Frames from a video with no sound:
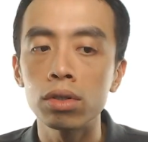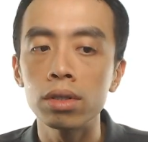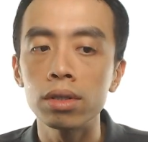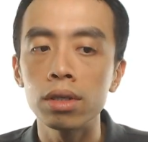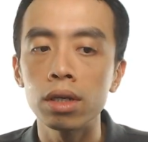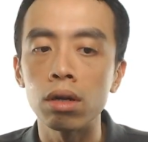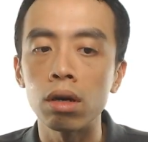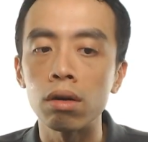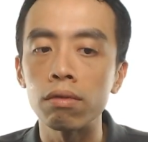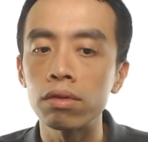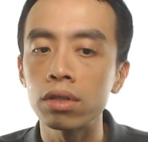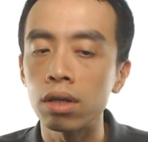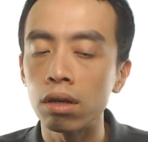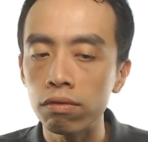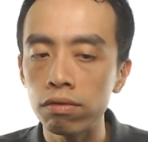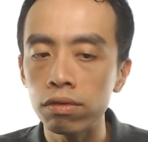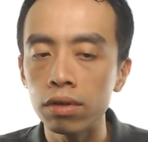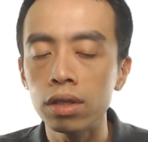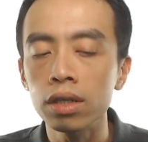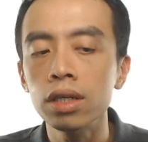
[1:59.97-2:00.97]
state of
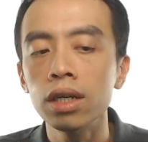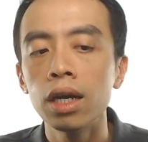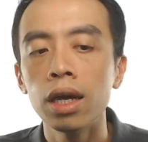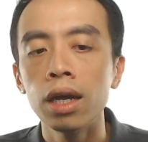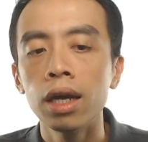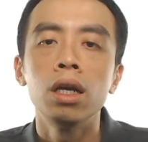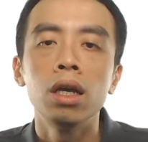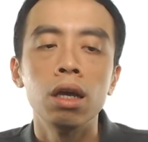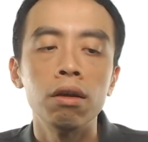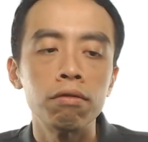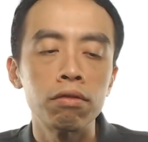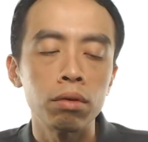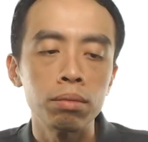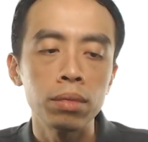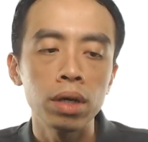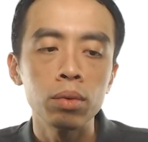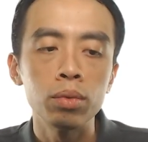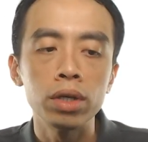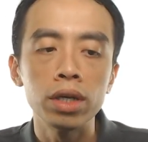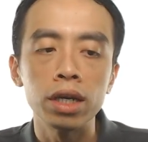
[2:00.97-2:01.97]
sulfur. And from
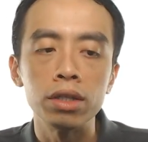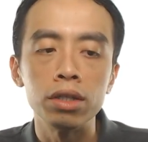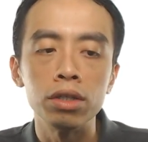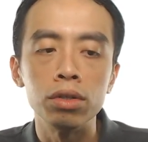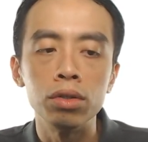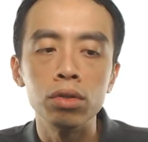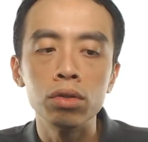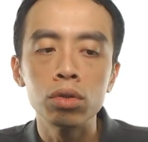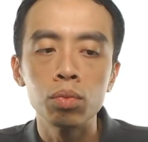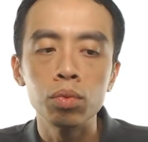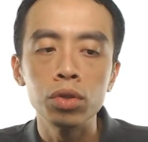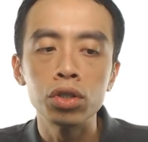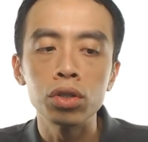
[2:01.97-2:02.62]
there, we can deduce which